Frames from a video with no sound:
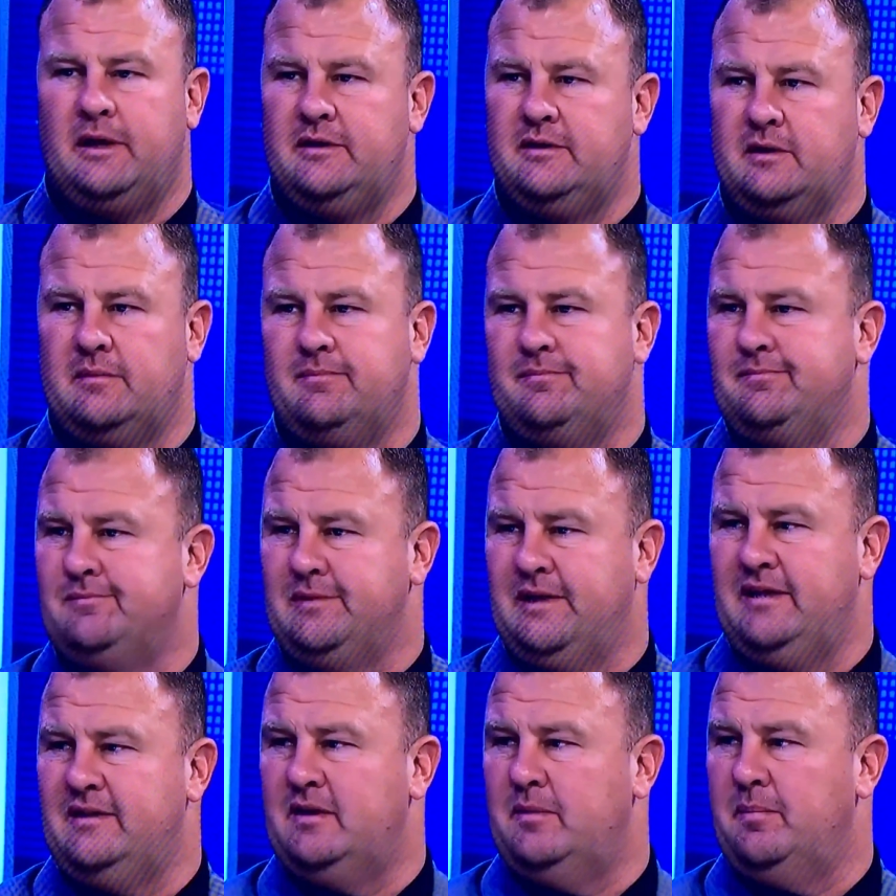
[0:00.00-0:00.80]
He's a
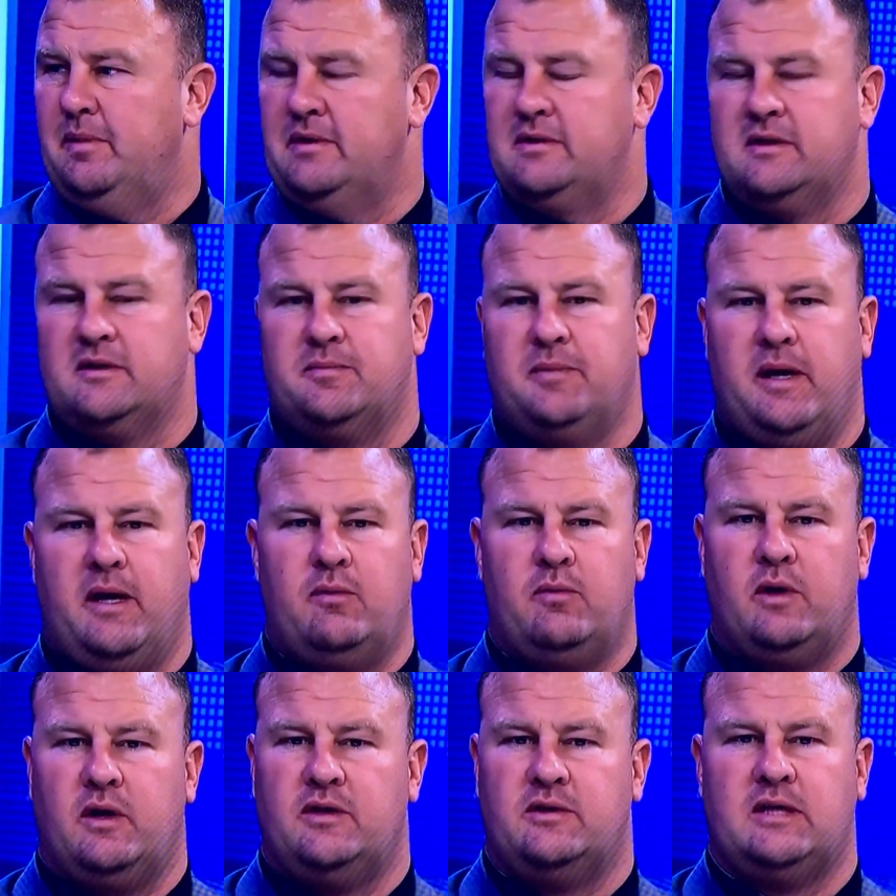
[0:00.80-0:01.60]
decent
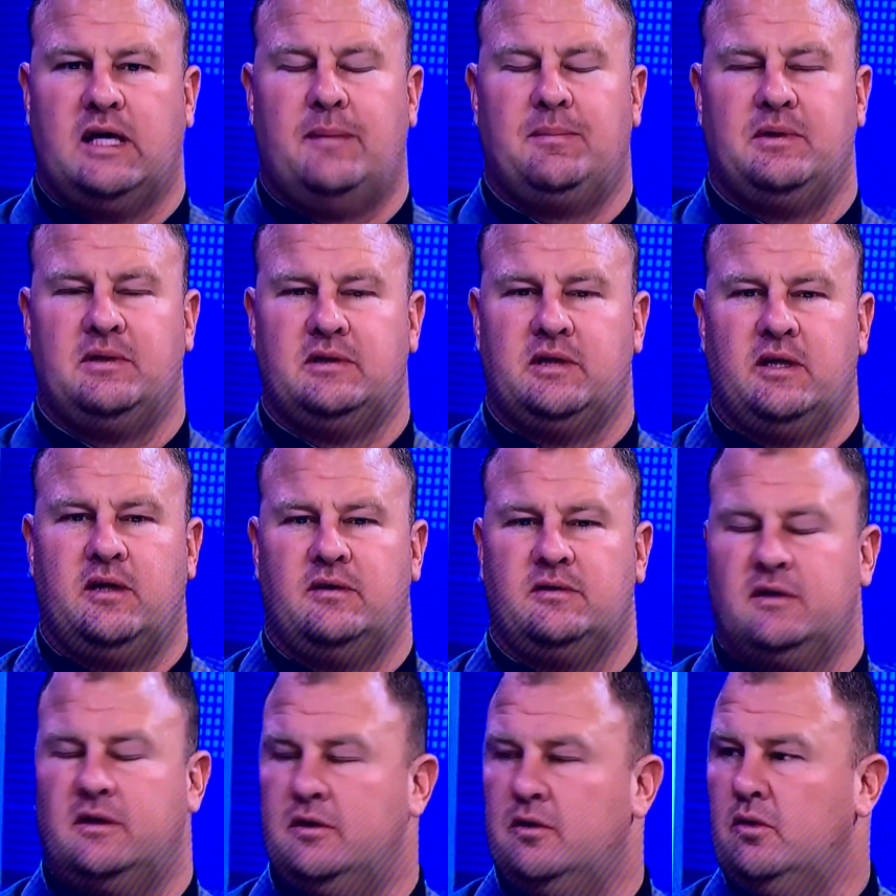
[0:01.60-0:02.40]
businessman running shopping
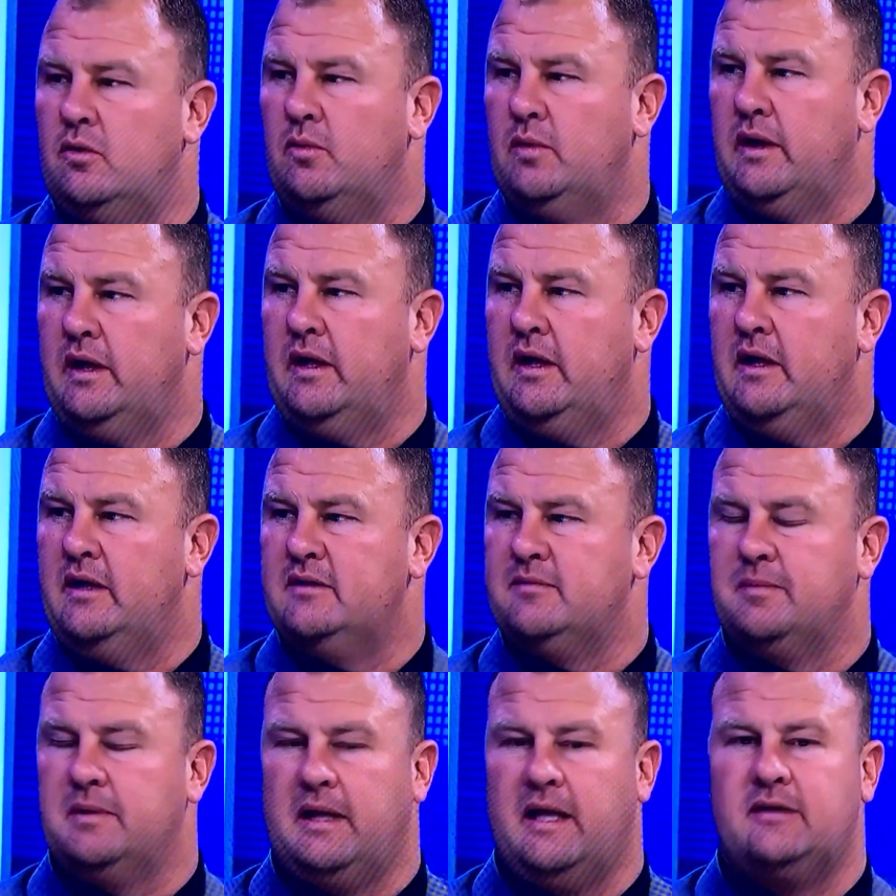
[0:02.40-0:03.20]
centers and doing what he
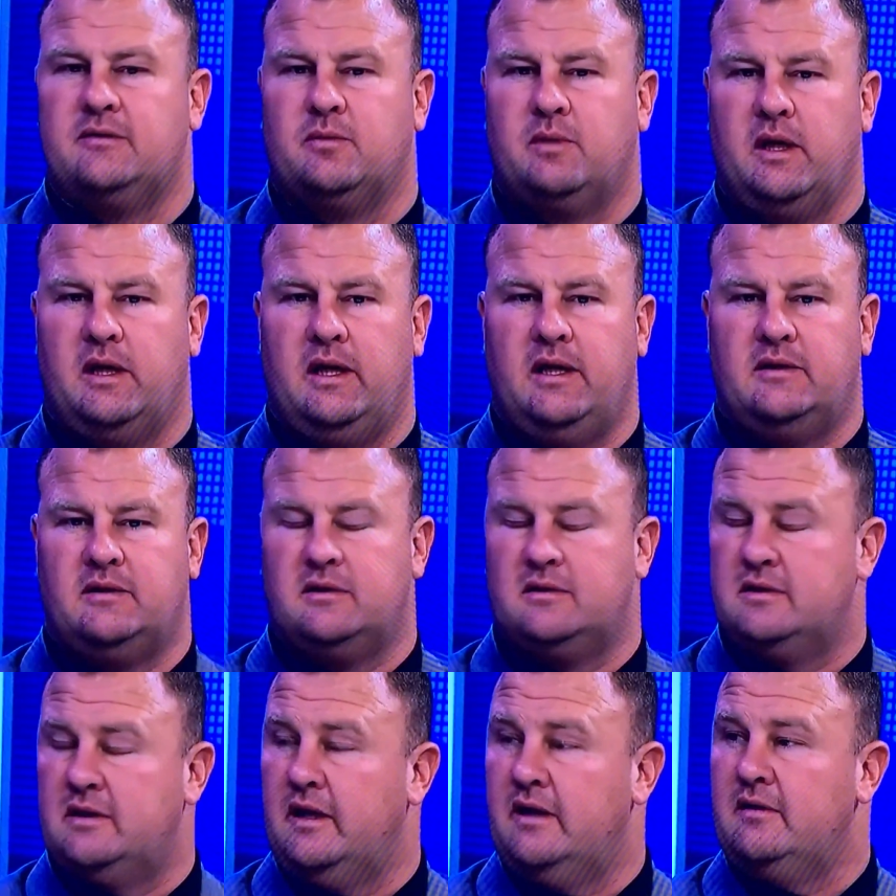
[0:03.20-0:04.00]
does, but that's what he needs
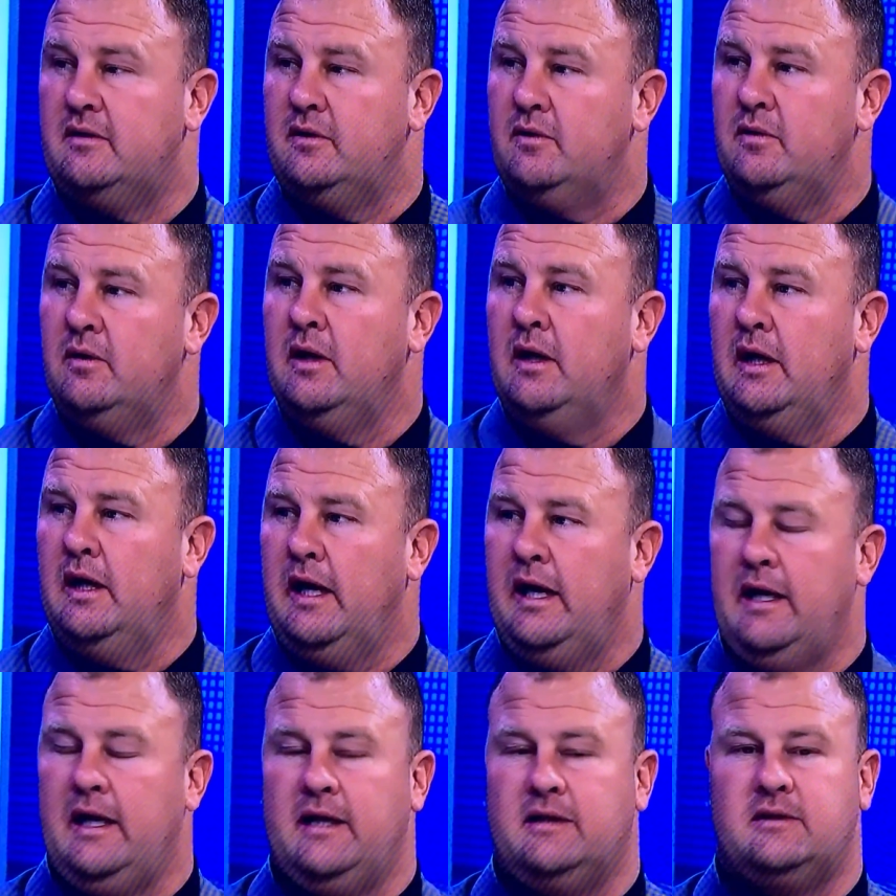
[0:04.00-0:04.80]
to stick to.
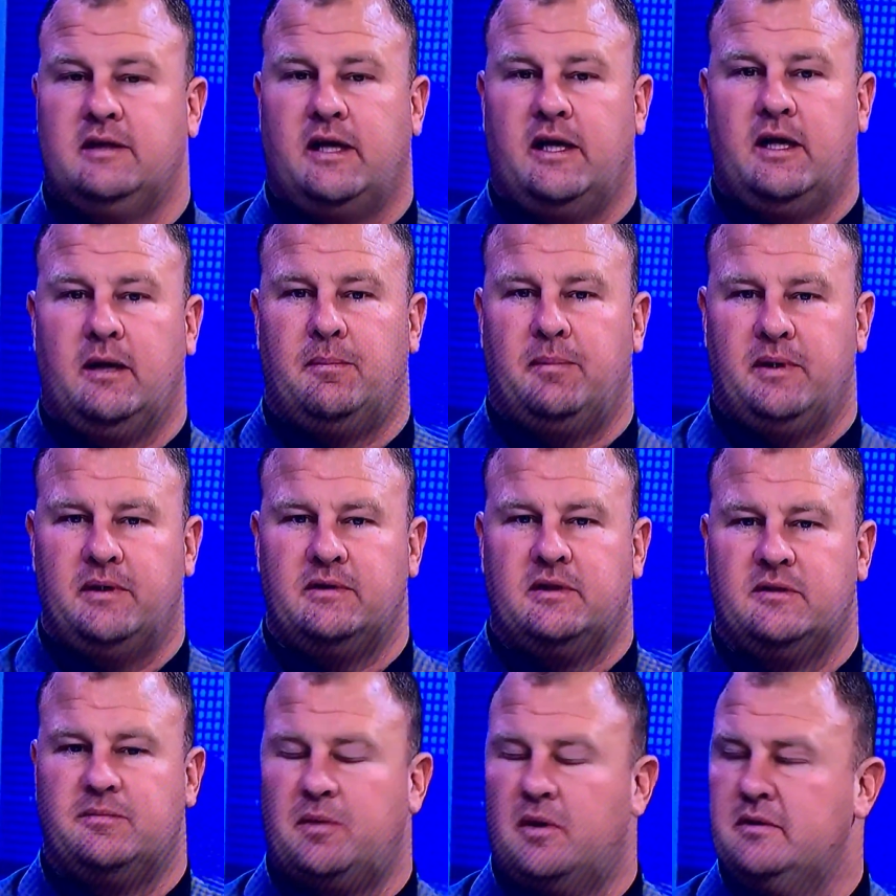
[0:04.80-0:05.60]
He needs to get a
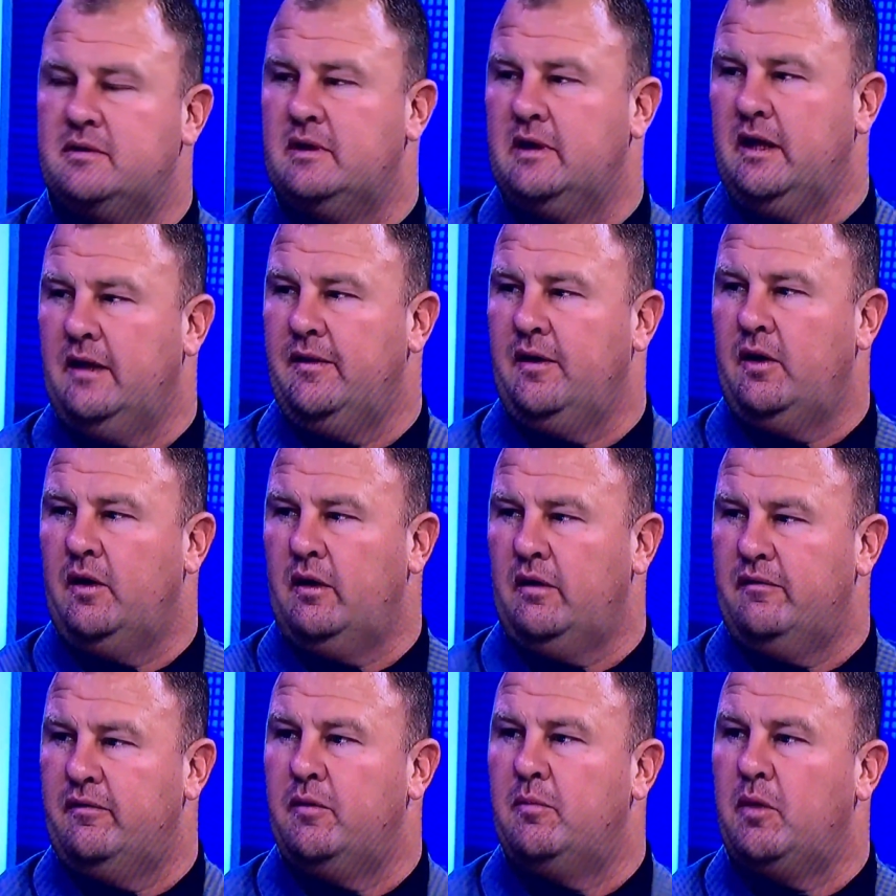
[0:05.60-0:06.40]
business person in
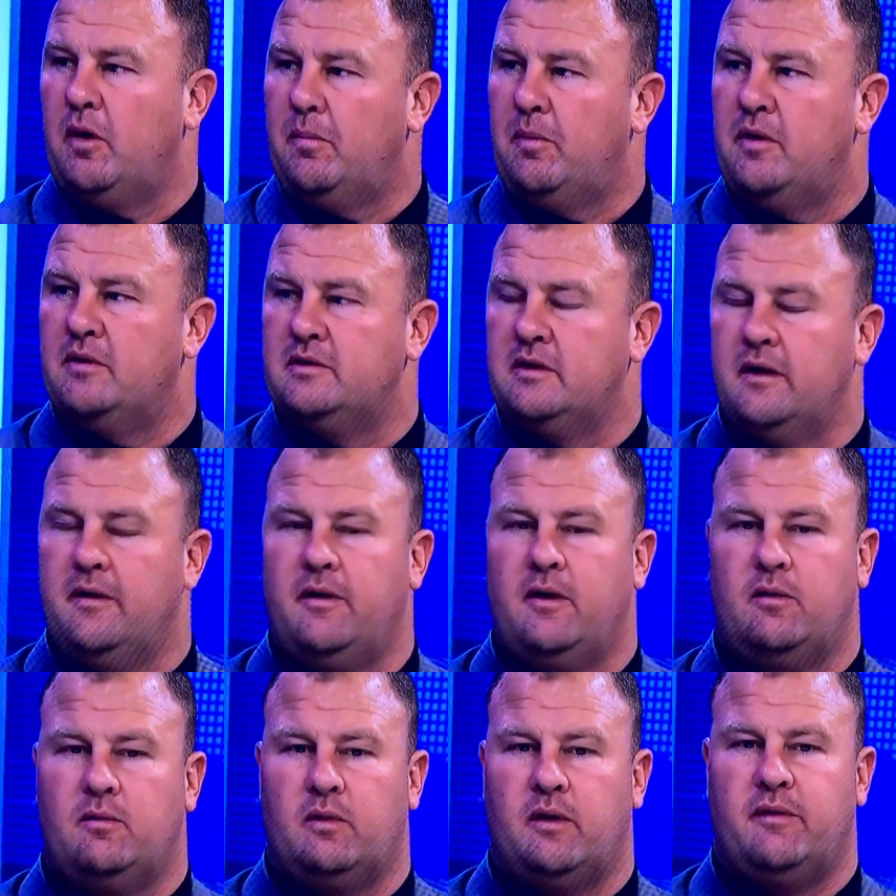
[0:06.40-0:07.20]
there, or a football person
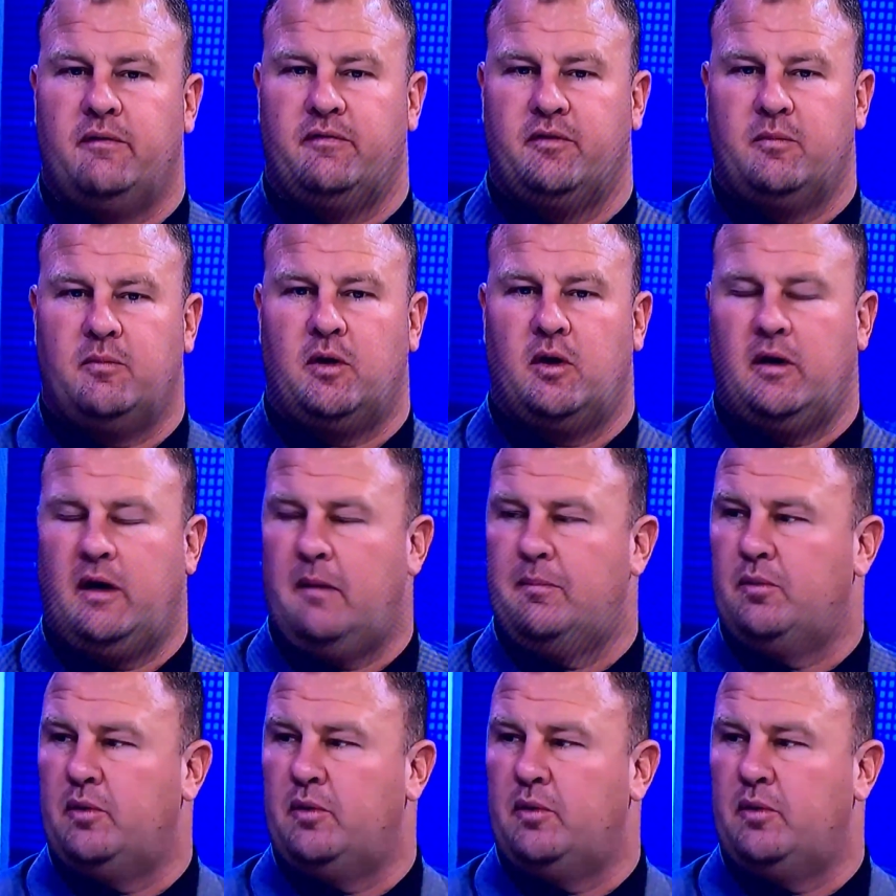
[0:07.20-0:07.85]
in there to run the football